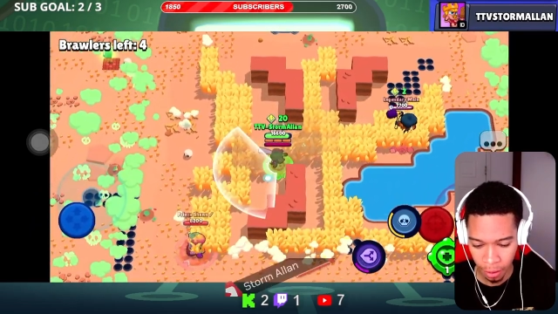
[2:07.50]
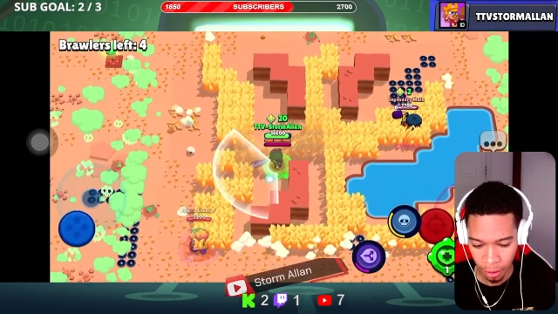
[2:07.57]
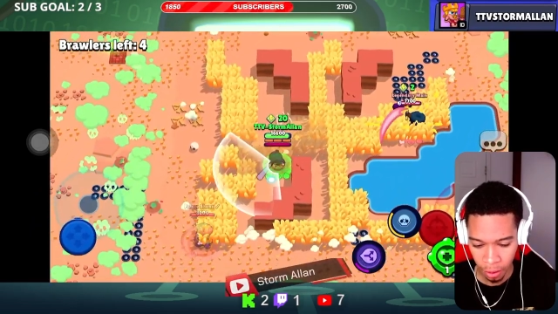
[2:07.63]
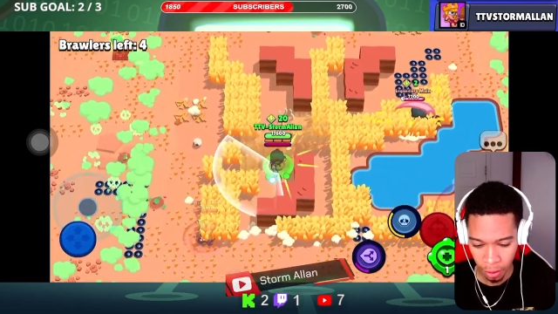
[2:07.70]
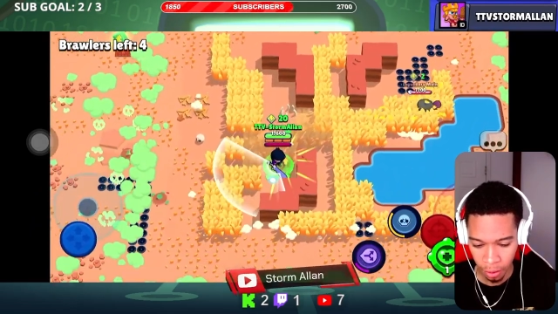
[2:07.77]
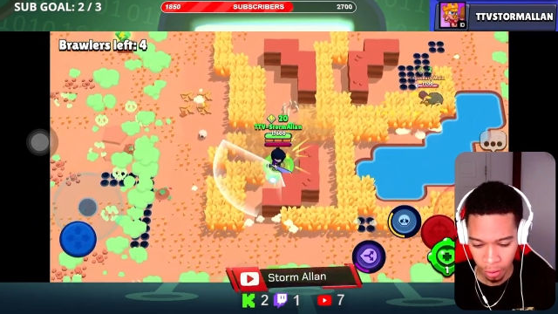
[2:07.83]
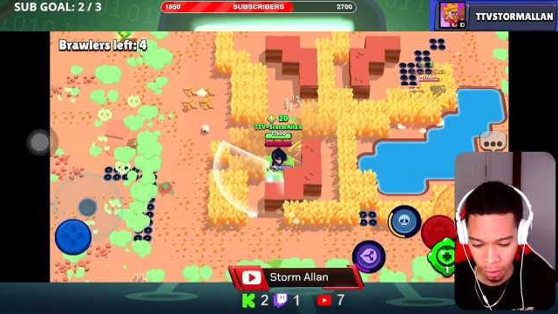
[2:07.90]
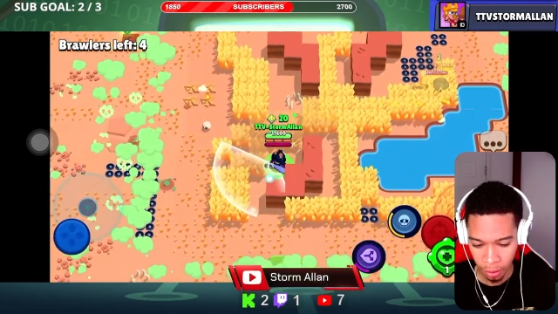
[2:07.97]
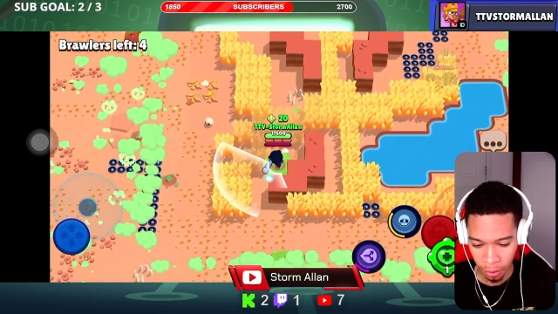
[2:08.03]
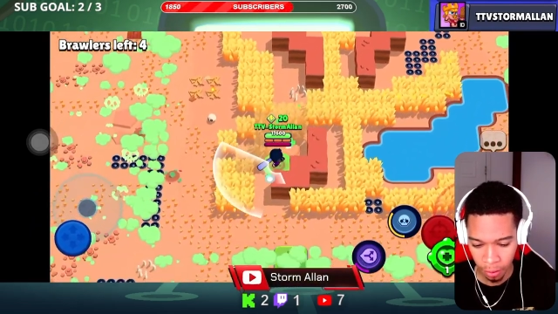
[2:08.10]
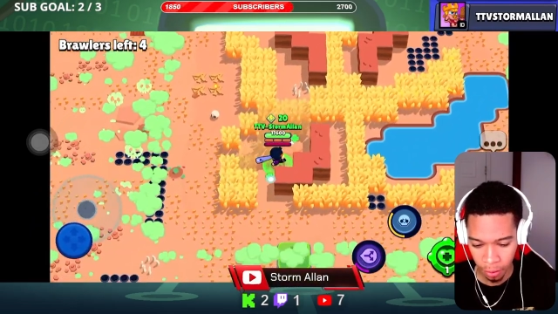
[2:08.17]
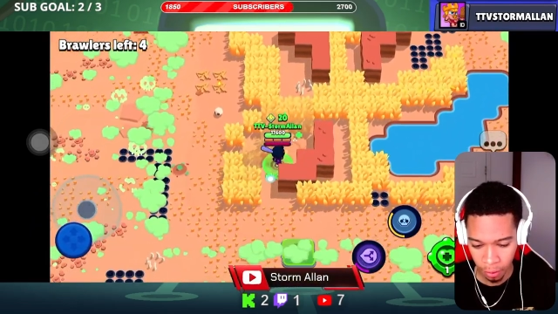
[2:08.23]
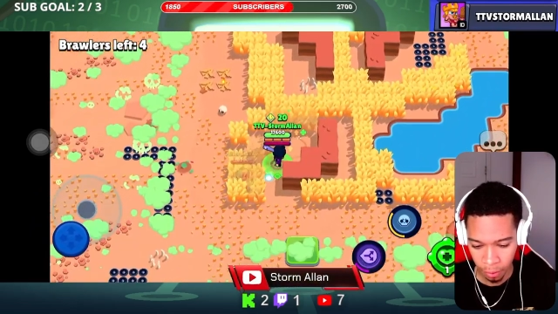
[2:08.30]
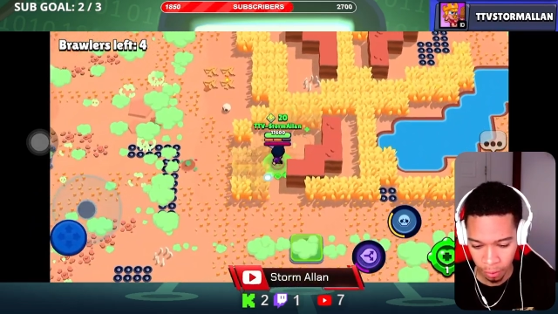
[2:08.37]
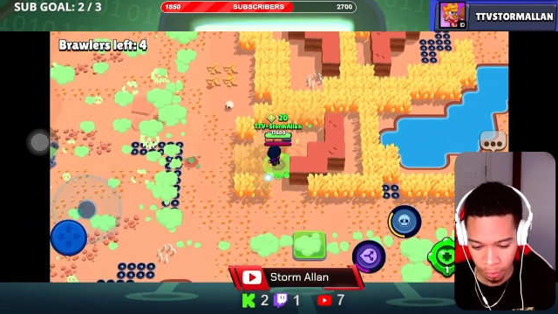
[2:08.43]

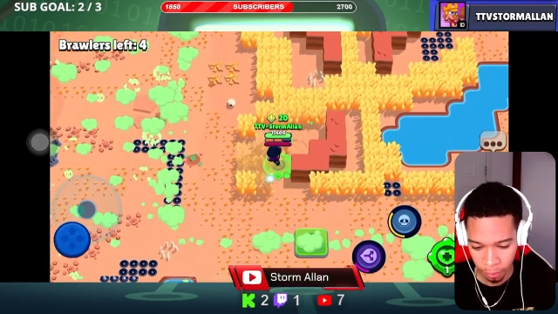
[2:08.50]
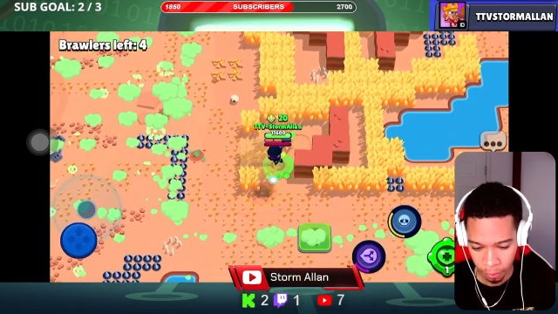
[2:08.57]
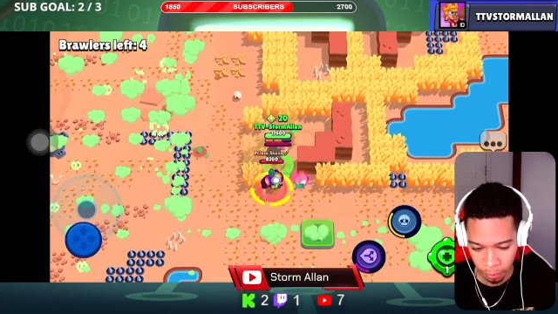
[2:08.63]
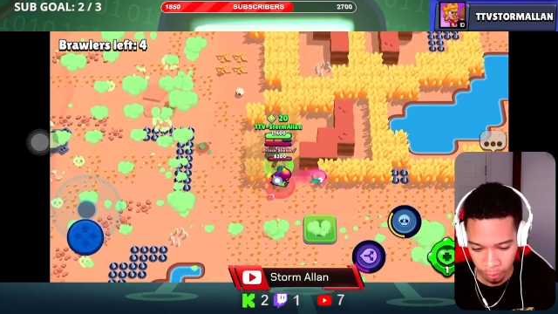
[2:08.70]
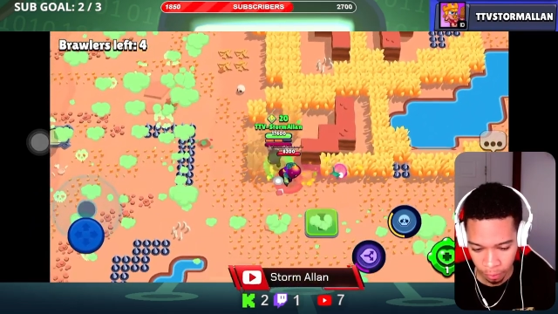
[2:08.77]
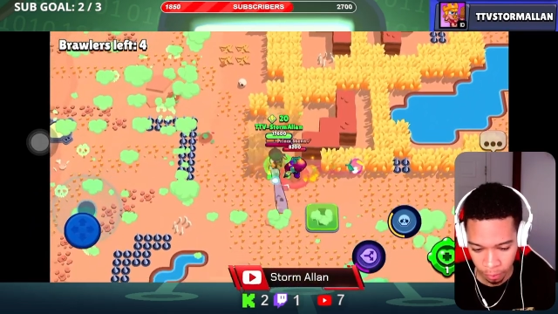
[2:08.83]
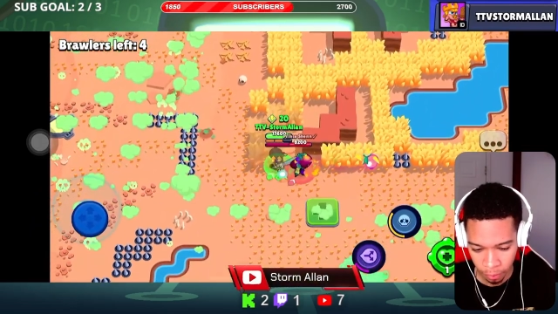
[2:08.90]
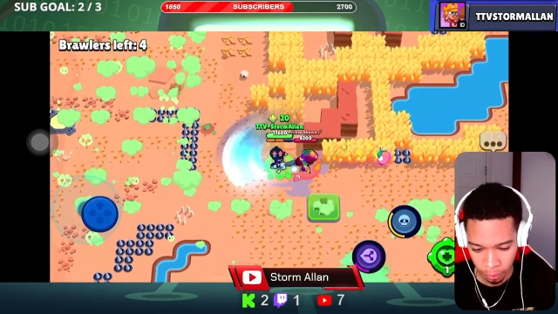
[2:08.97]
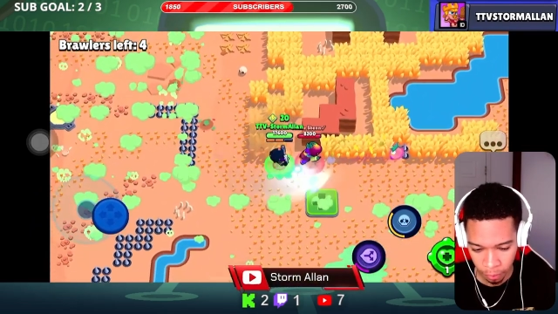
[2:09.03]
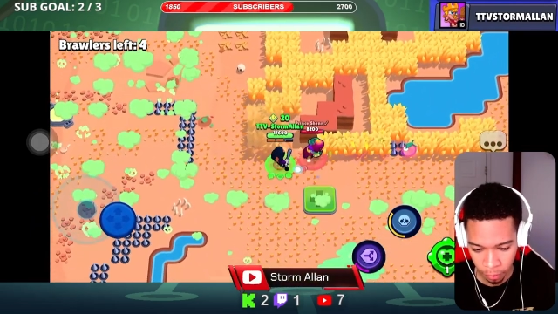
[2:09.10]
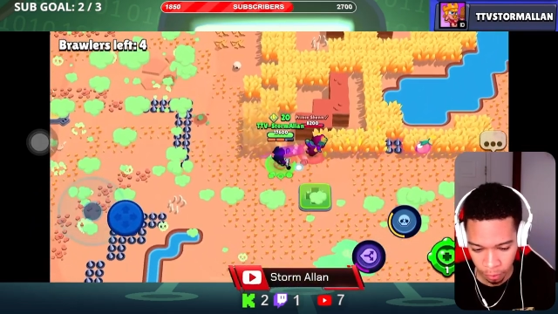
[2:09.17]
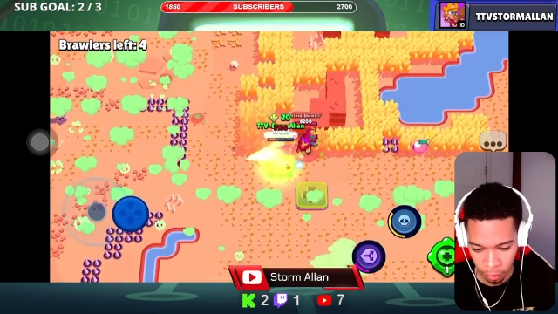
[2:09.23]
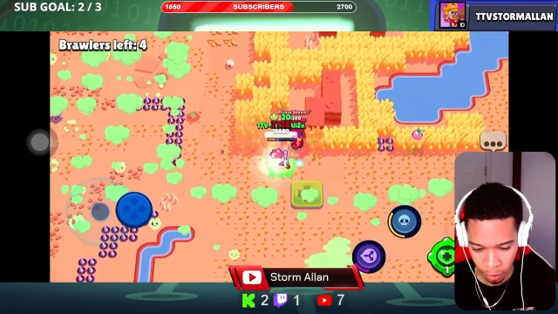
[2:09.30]
[no speech]